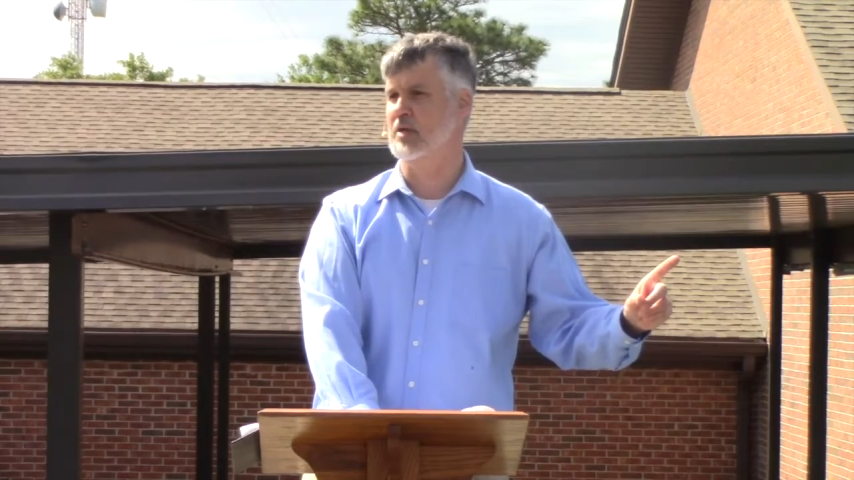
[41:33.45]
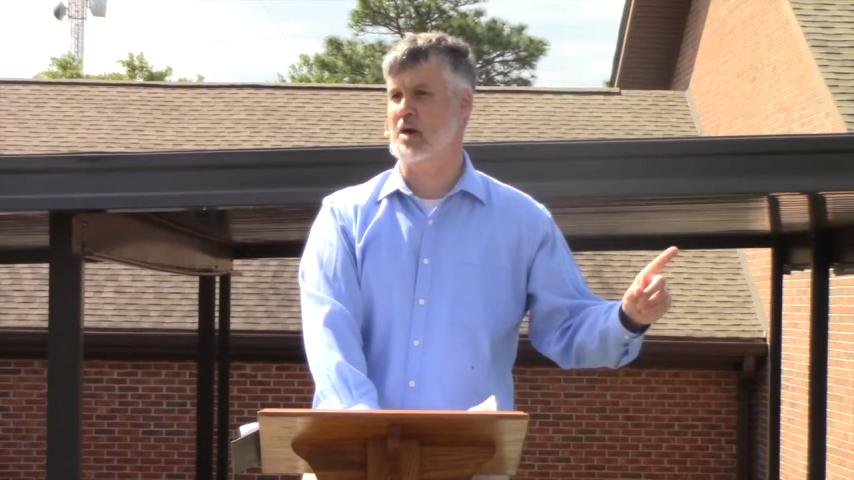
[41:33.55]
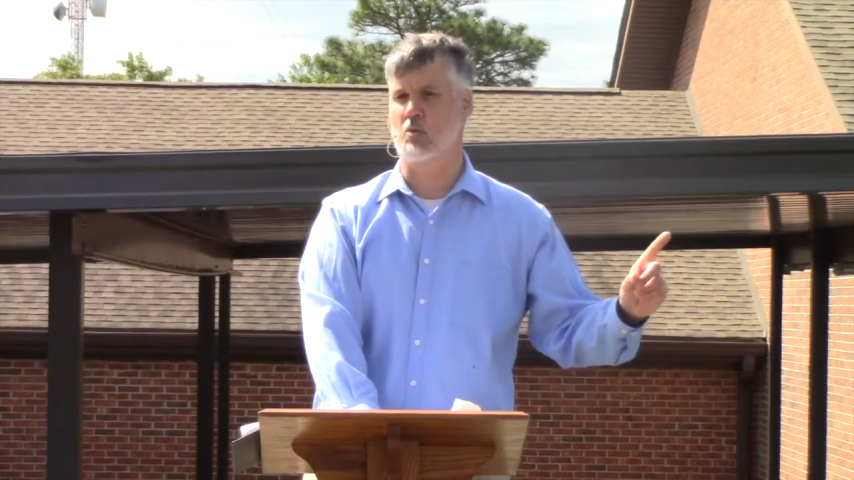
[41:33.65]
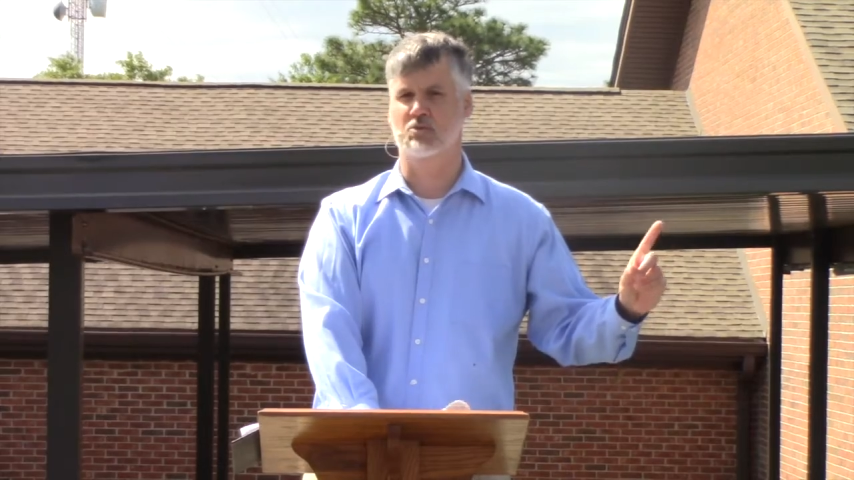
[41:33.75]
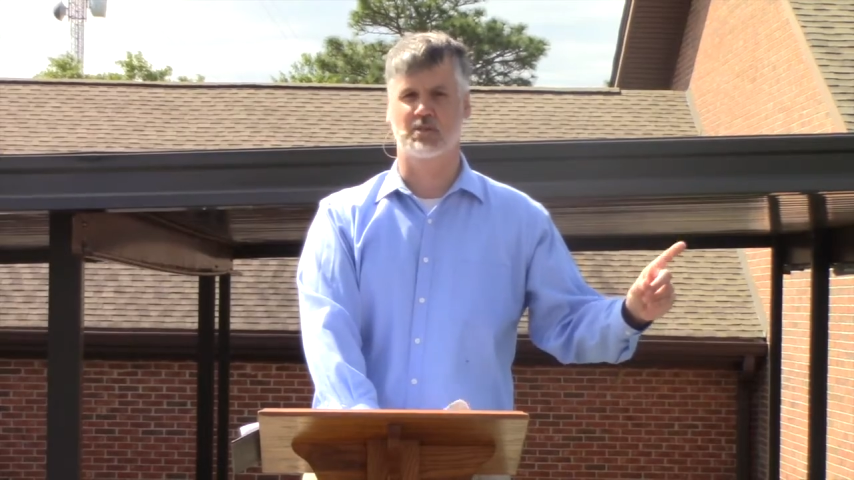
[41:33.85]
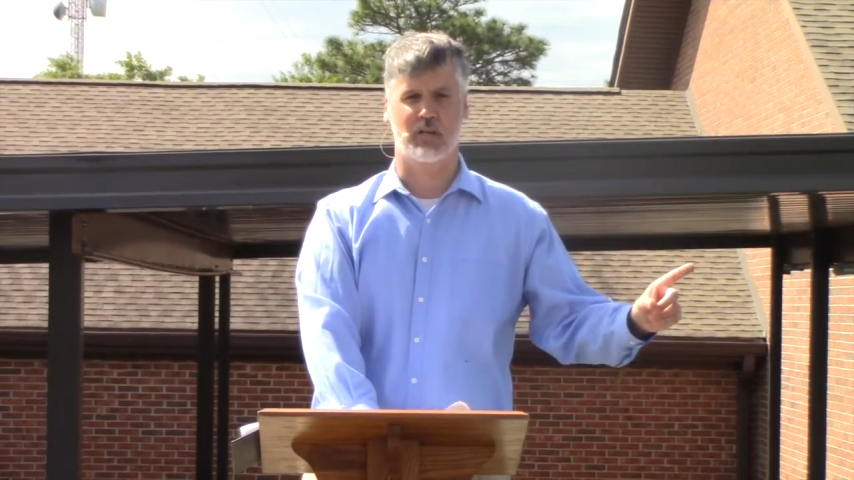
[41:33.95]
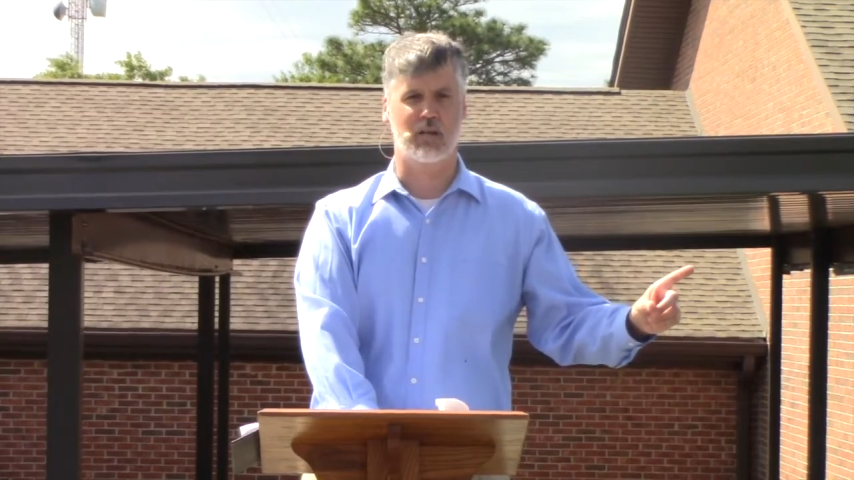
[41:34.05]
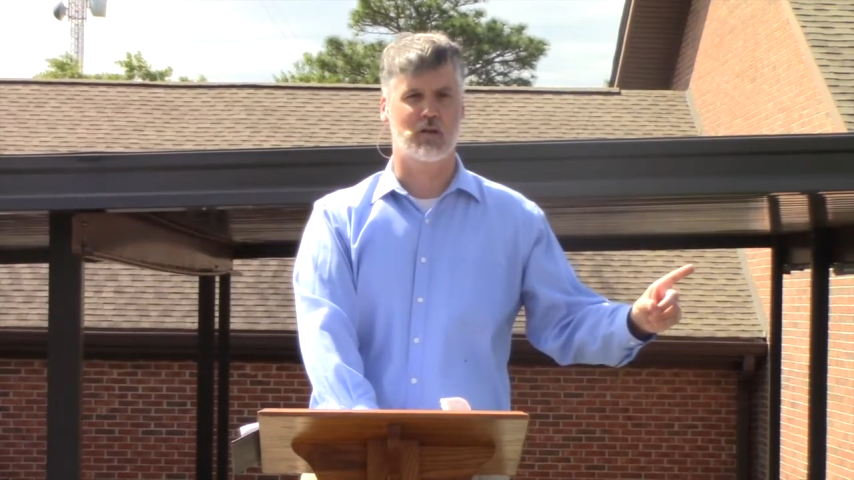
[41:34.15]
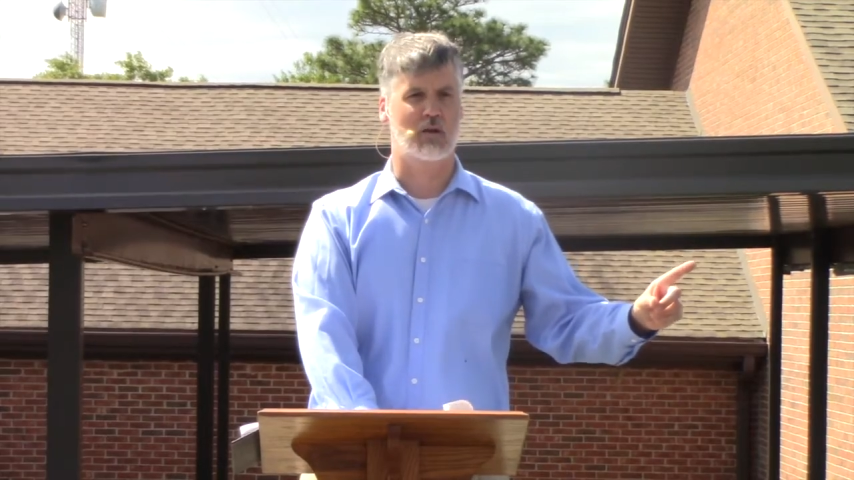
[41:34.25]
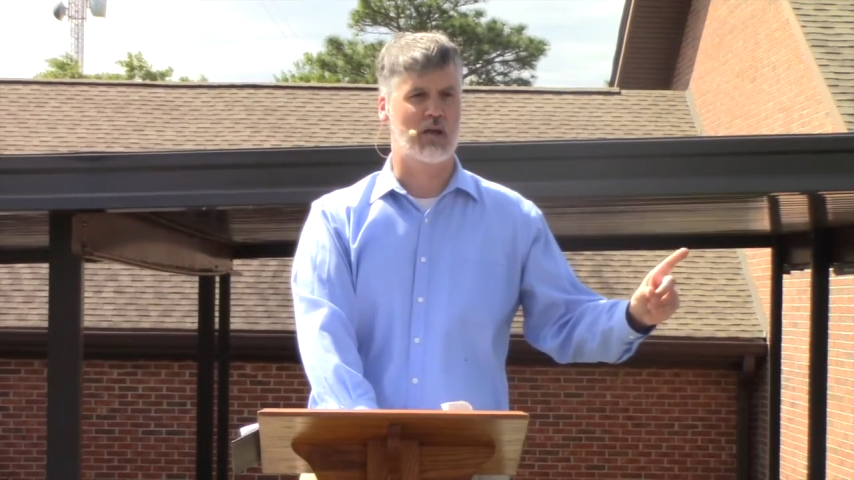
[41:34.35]
I want you to
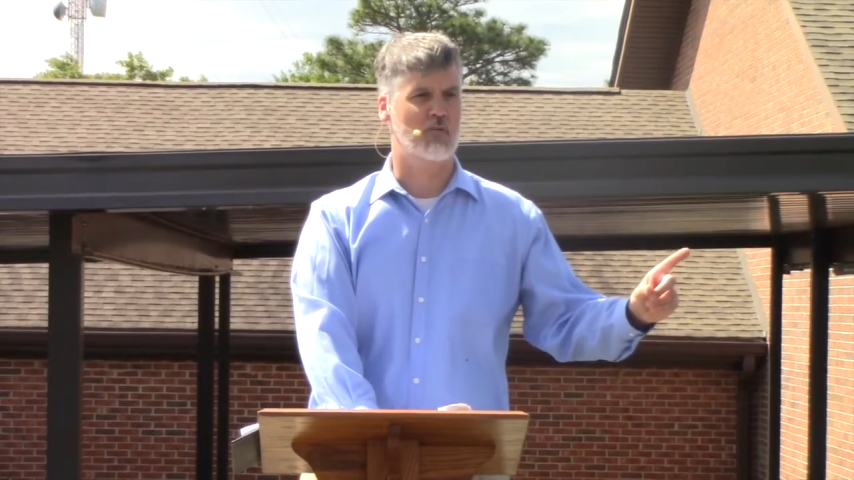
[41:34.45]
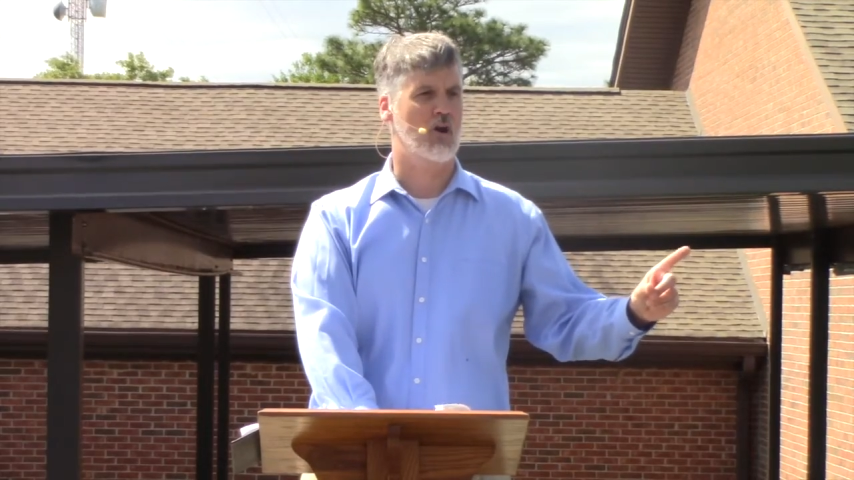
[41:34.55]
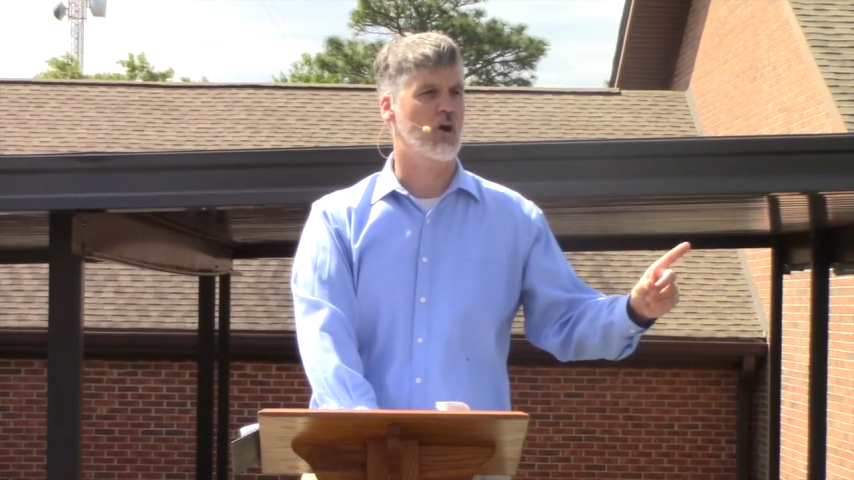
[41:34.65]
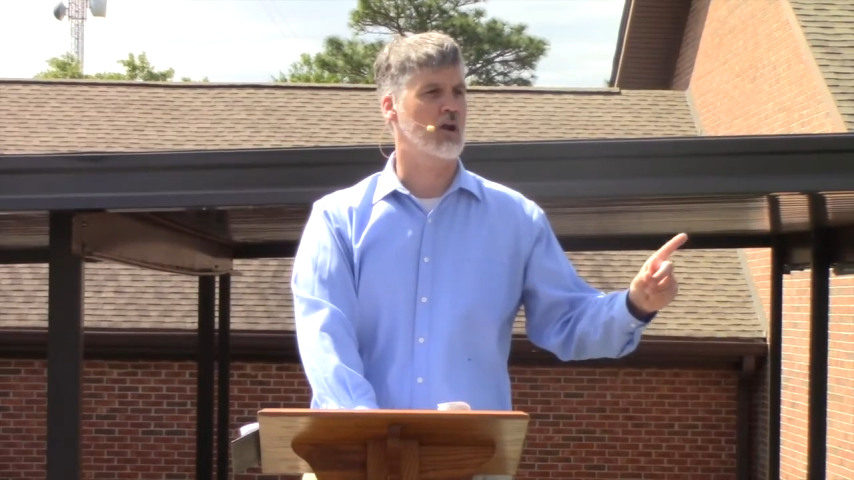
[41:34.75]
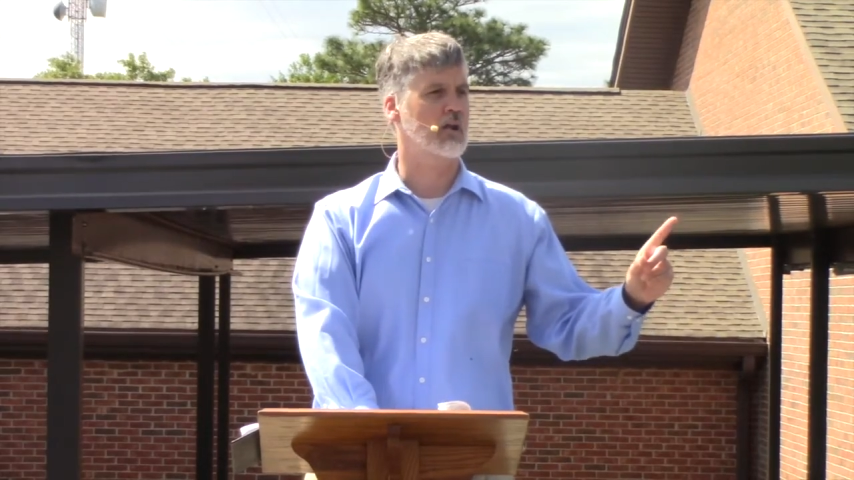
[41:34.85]
hear every heart,